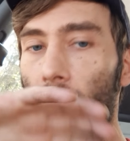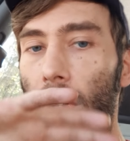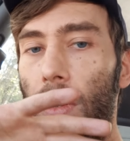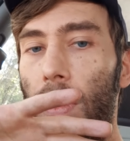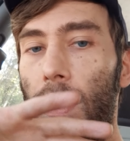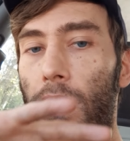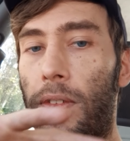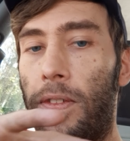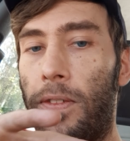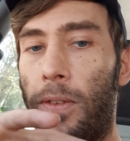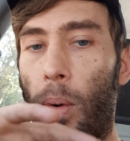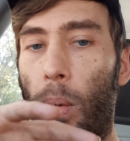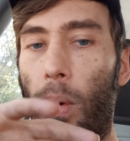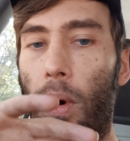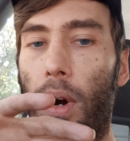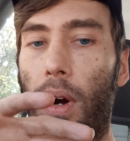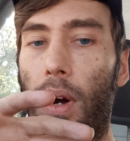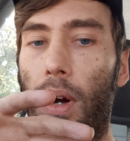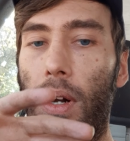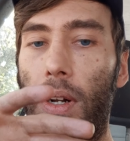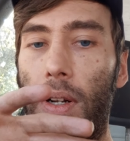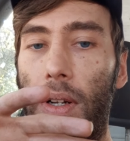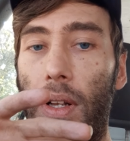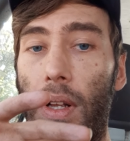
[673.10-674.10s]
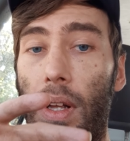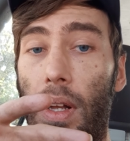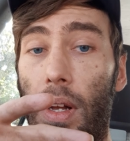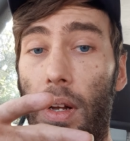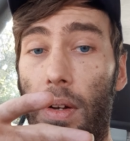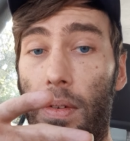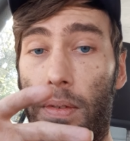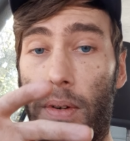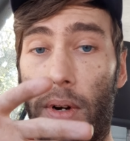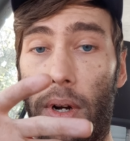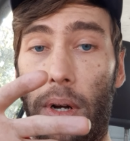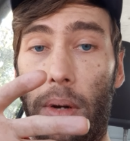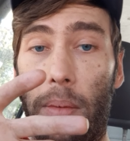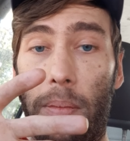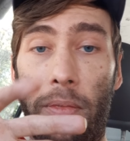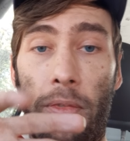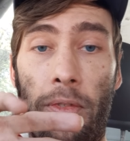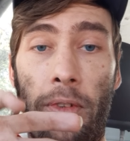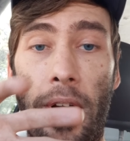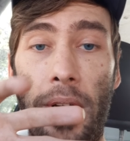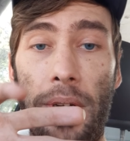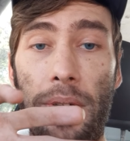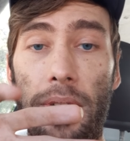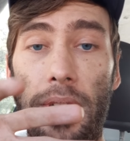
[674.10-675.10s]
4 from
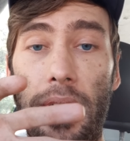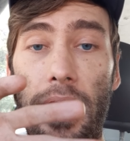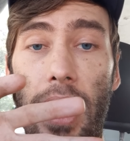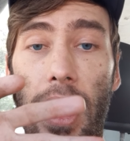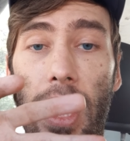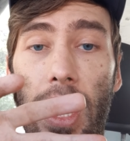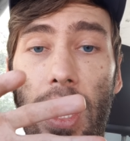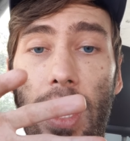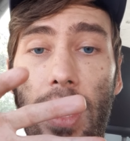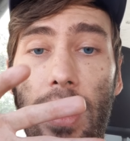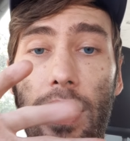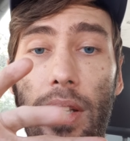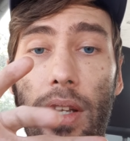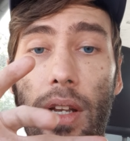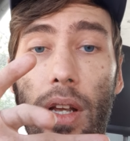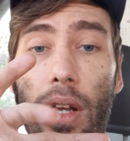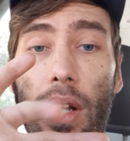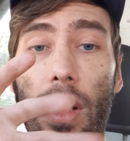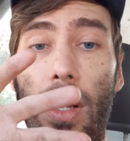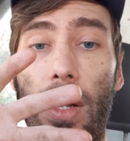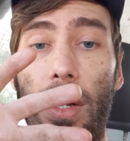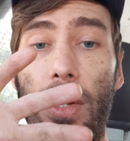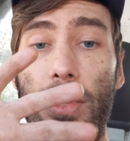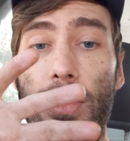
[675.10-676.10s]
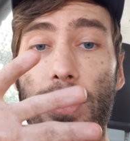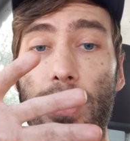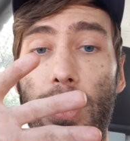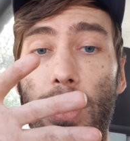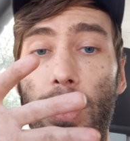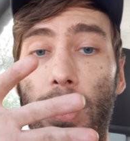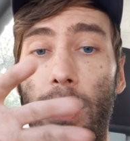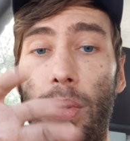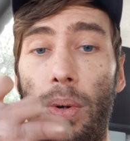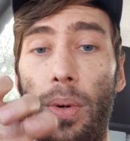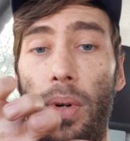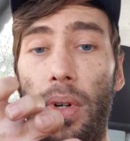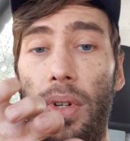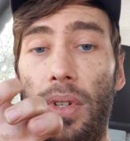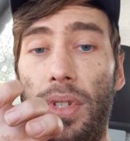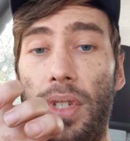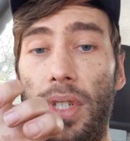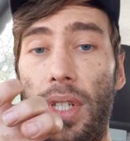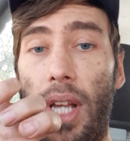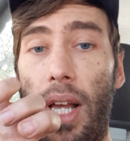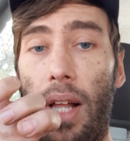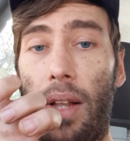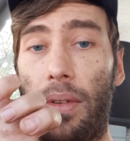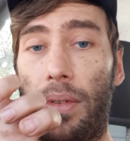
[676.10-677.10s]
freshly dead to
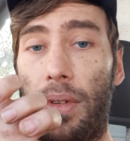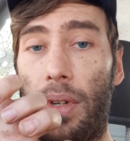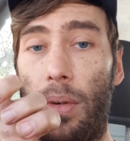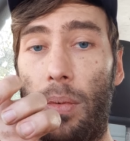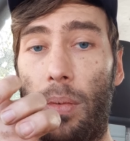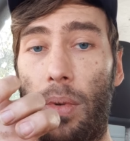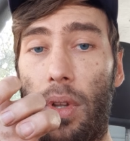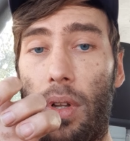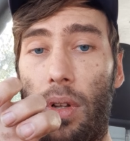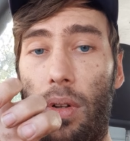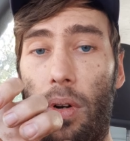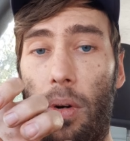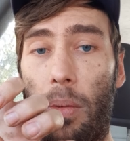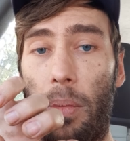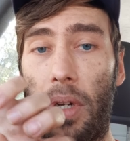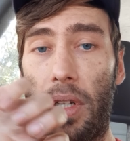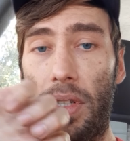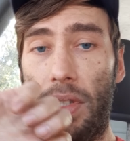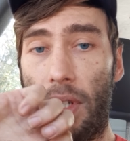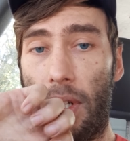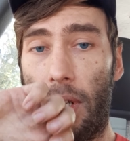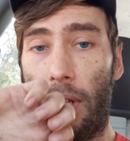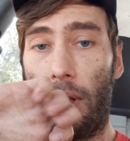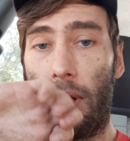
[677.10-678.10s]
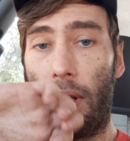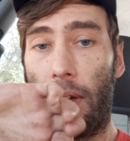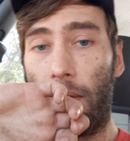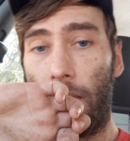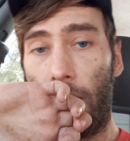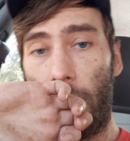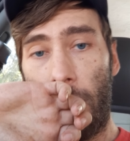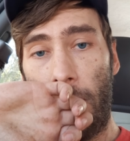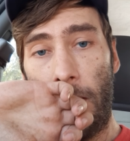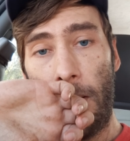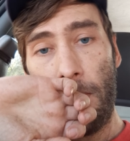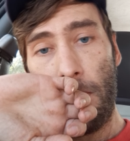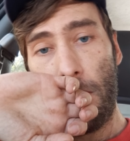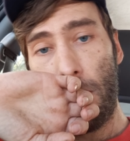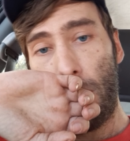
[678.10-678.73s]
skeleton with a little bit of skin left on it.